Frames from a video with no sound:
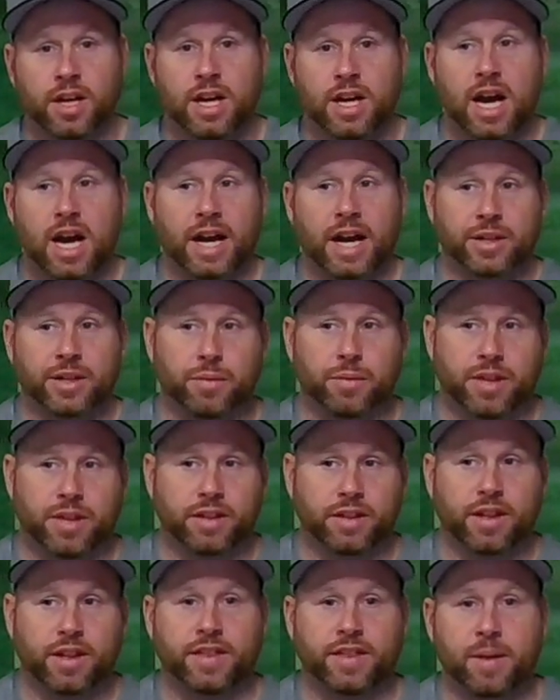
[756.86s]
I do
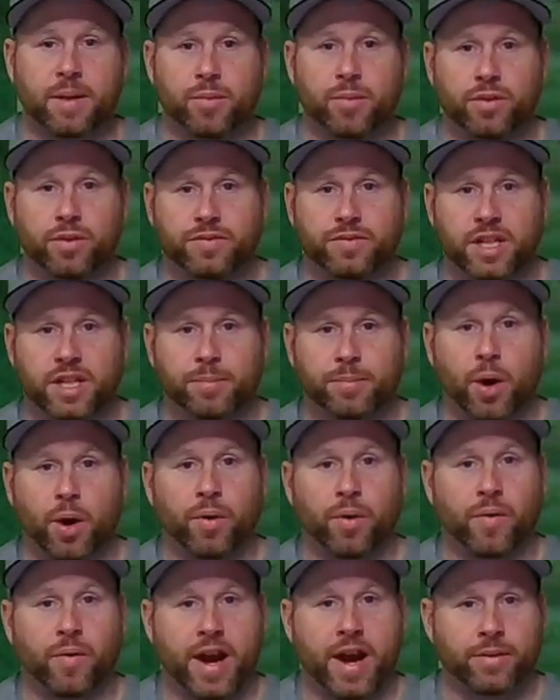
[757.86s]
think that they move Debo
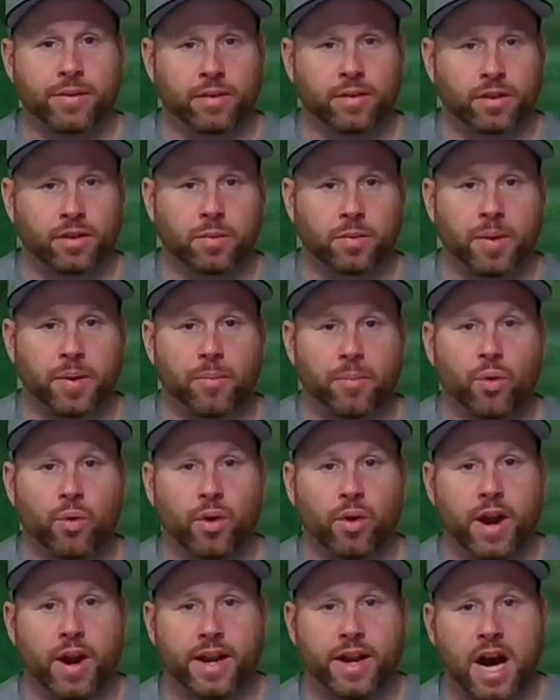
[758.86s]
around a little bit
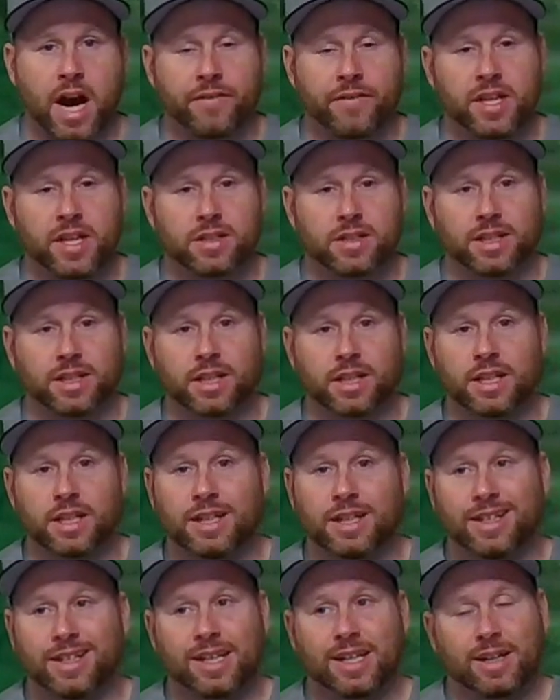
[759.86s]
more, and obviously
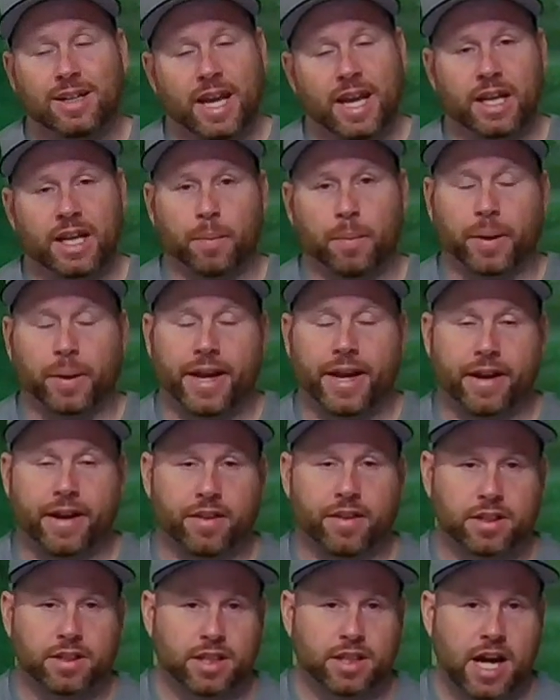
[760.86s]
he could play out of
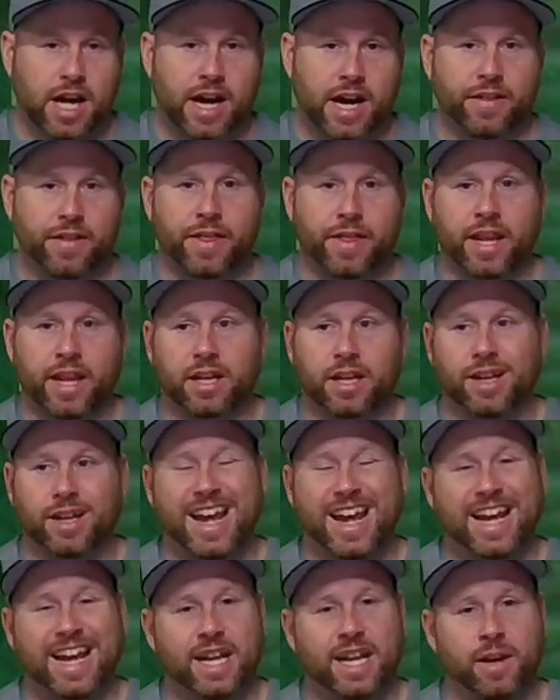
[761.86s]
the slot. They could
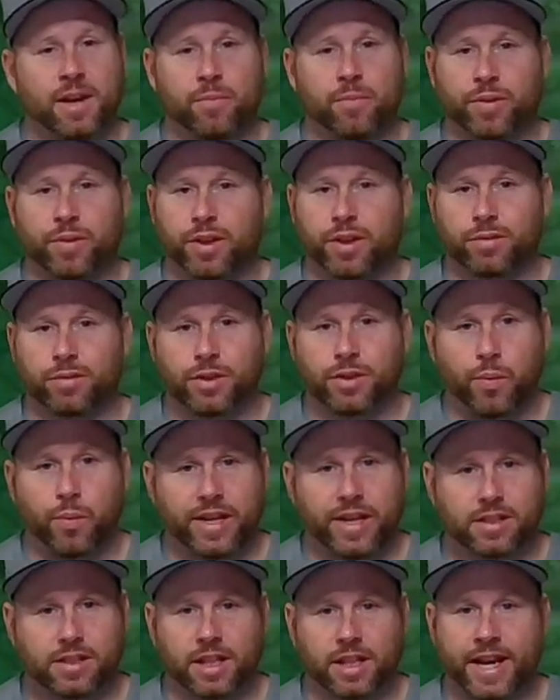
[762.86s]
hit him with those
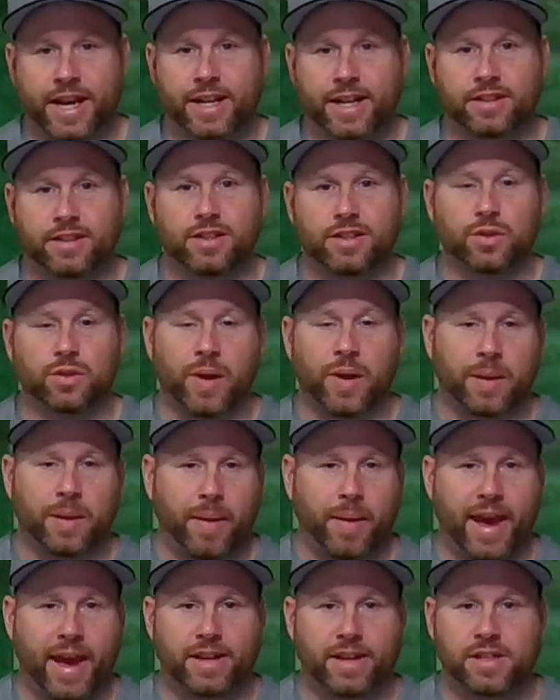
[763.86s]
quick slants, swing
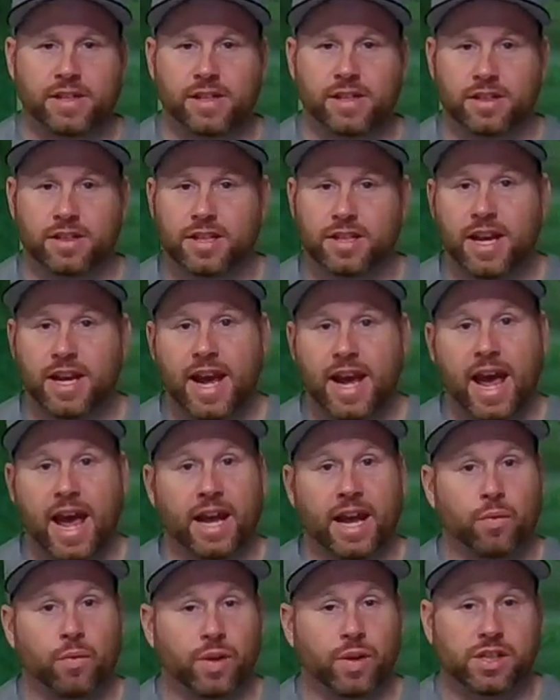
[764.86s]
passes,
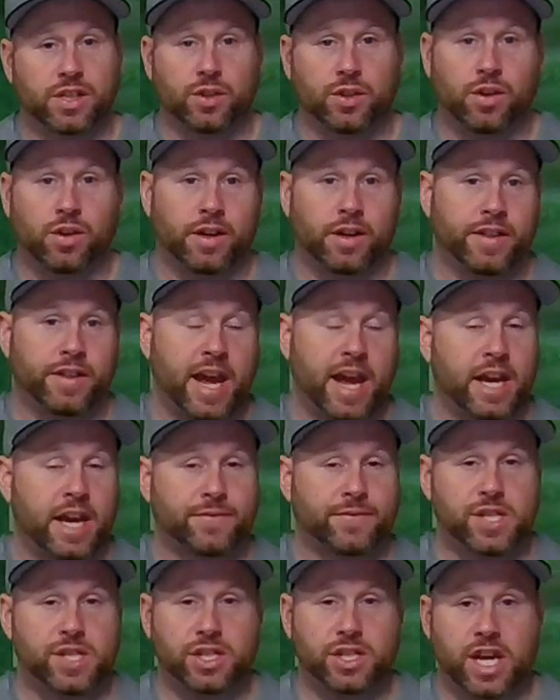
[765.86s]
and we saw in the
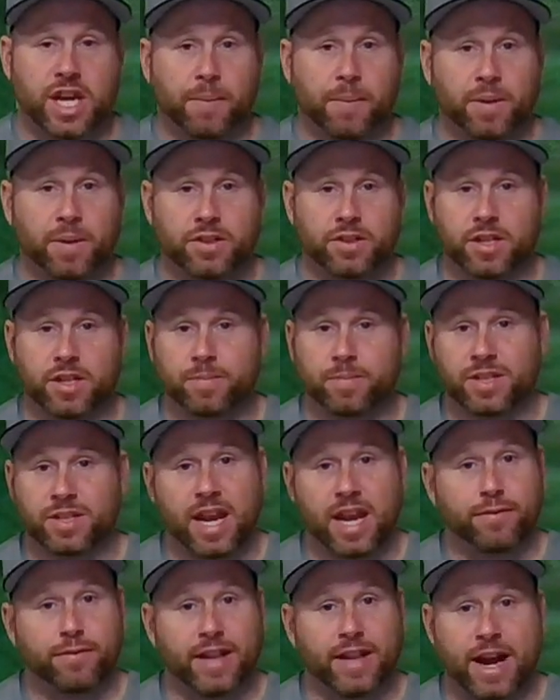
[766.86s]
AFC Championship,
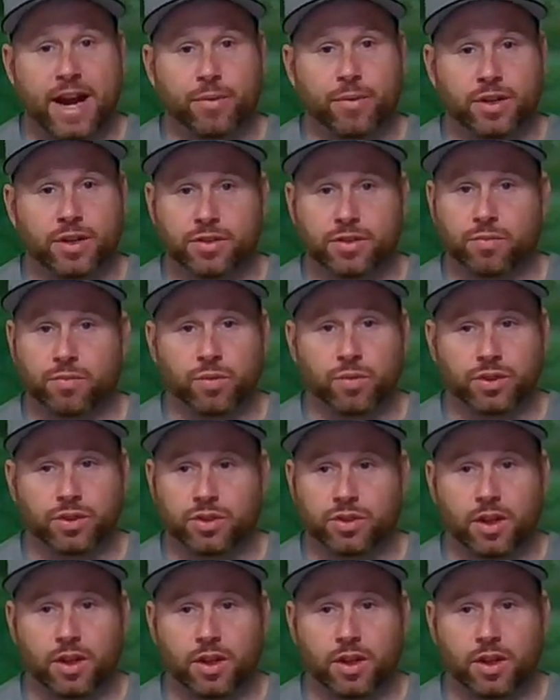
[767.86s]
Zay Flowers was